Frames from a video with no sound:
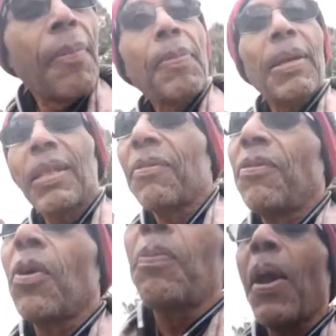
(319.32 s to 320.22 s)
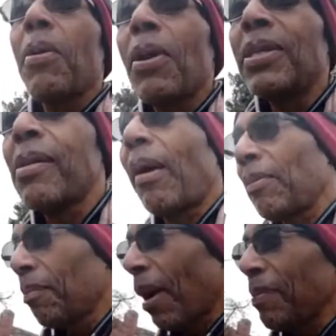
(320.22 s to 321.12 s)
help them get the full pay raise
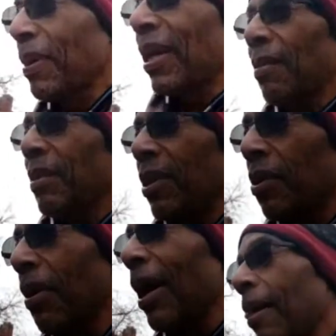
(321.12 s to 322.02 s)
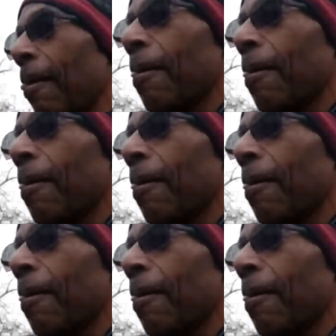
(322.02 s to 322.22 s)
that might be coming their way.